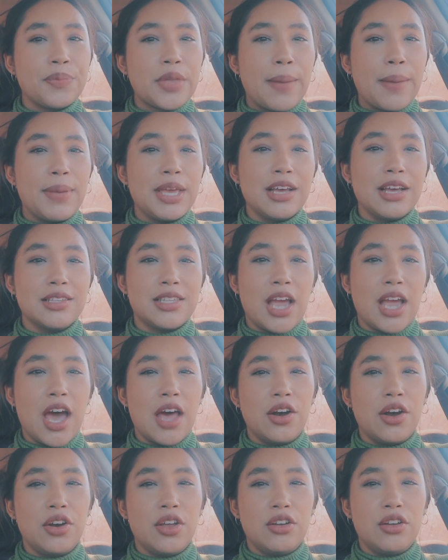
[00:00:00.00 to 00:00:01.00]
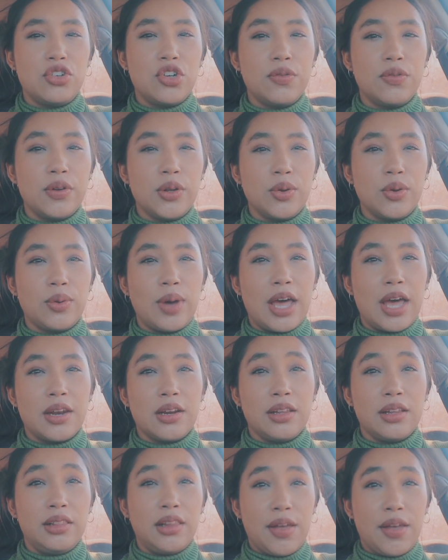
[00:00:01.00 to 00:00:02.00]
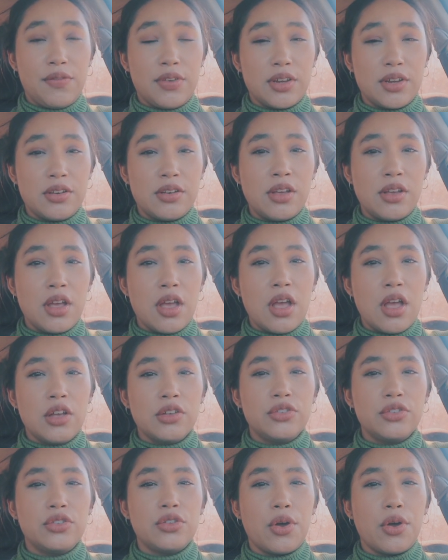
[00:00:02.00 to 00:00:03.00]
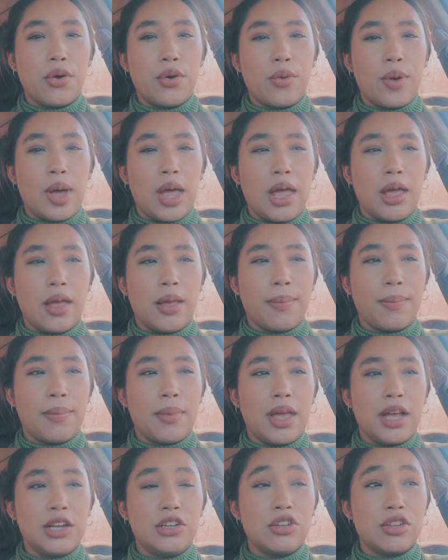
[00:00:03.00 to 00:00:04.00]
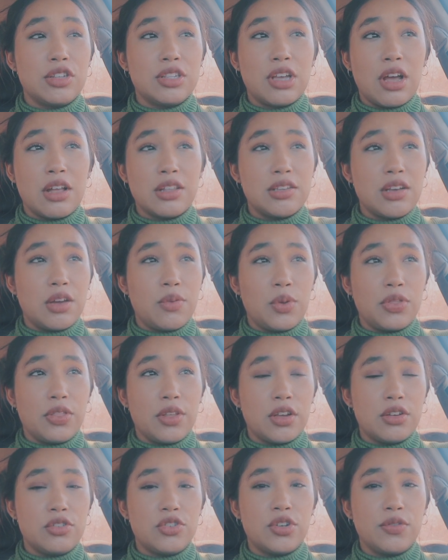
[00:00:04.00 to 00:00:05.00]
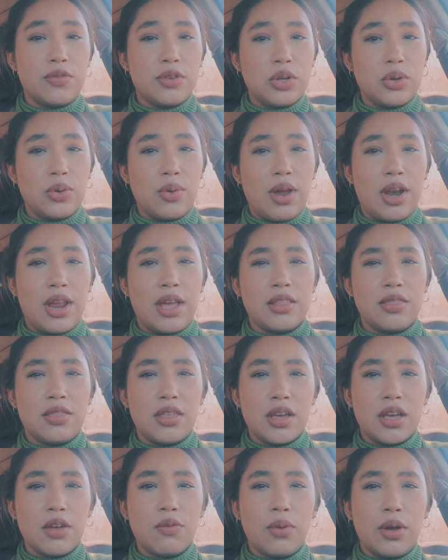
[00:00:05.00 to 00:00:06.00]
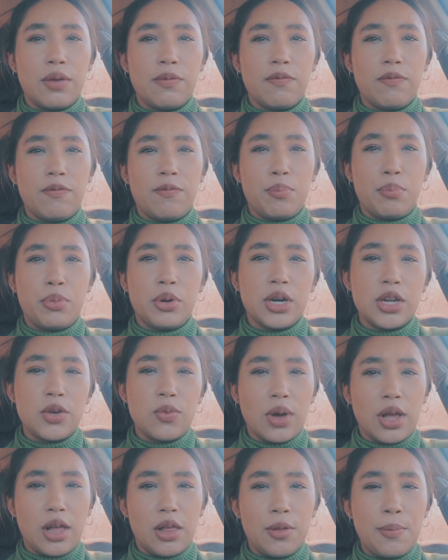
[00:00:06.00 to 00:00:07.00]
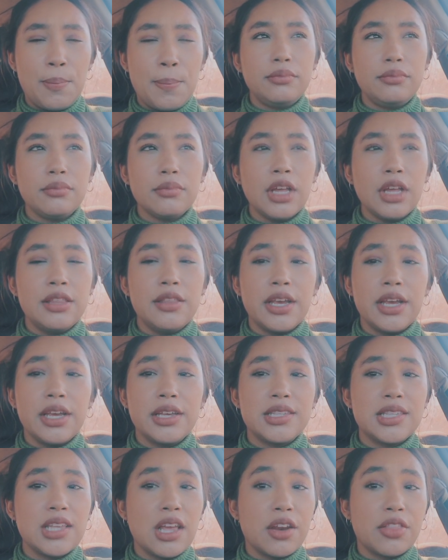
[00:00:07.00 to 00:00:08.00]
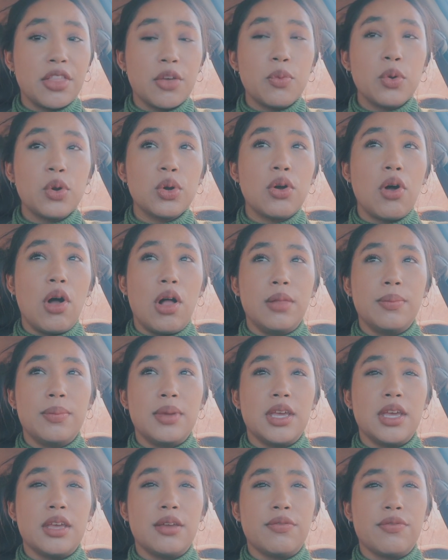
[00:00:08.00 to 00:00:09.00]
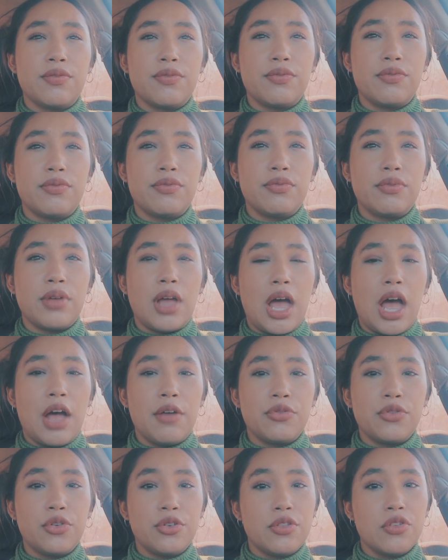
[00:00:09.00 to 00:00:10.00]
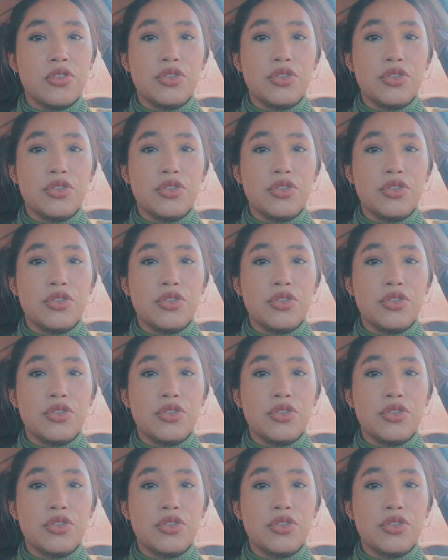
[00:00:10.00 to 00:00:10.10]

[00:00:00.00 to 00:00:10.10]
because I had an interview at 11. So I just got done with the interview, and I think it went pretty well. They said they would call me after the